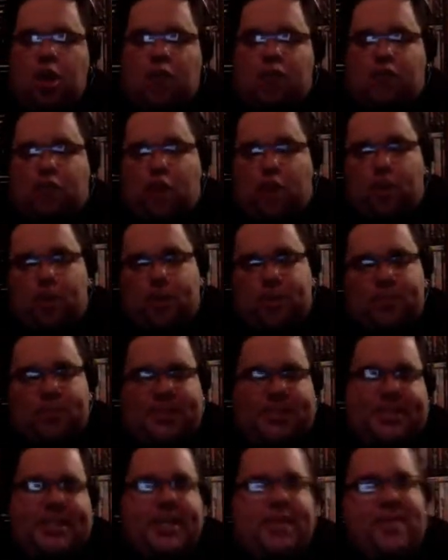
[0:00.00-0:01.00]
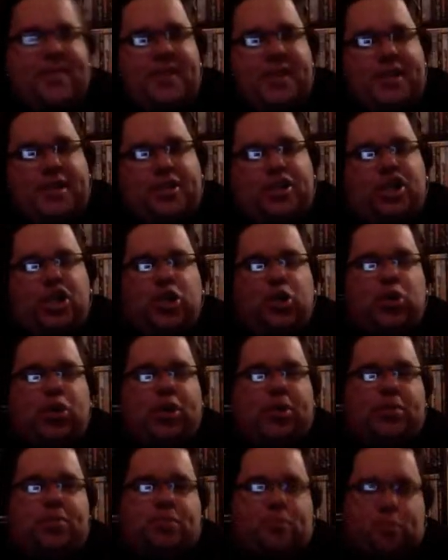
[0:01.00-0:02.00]
from a Pacific
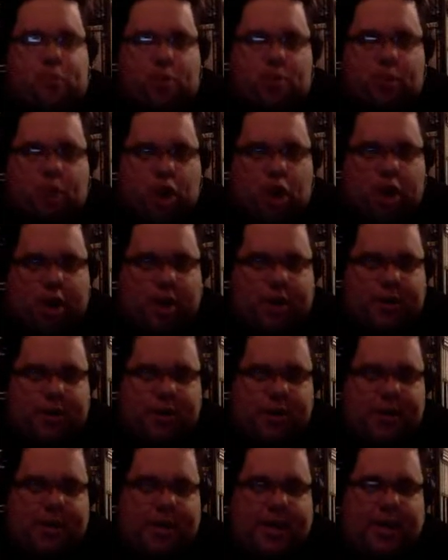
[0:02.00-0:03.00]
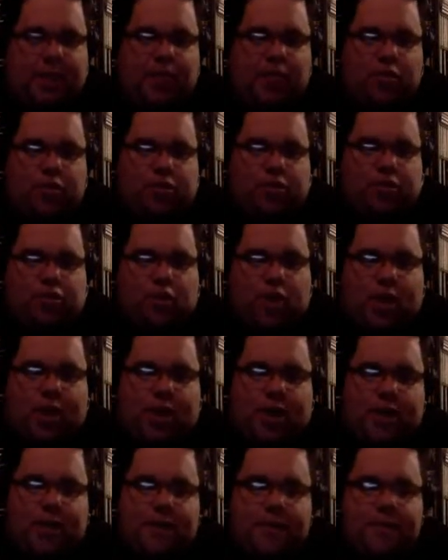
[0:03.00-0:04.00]
touring promoter here in
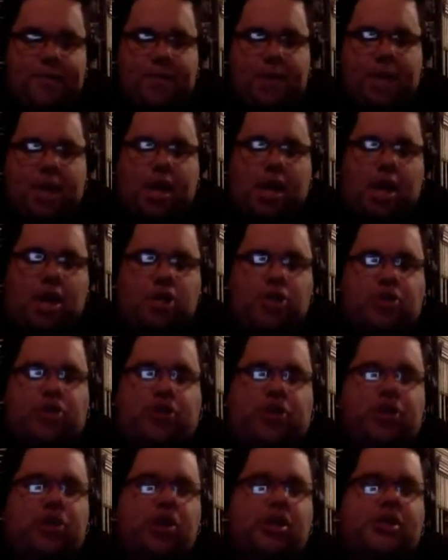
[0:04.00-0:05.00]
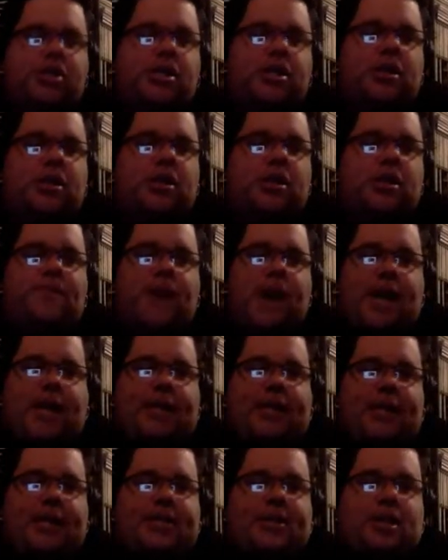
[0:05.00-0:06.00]
Australia due to the fact
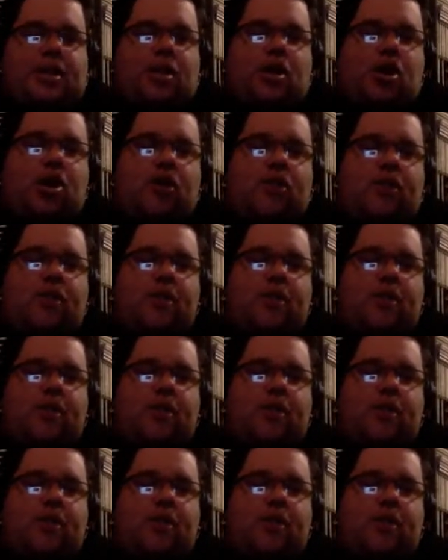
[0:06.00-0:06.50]
that a oh, lot I'm, of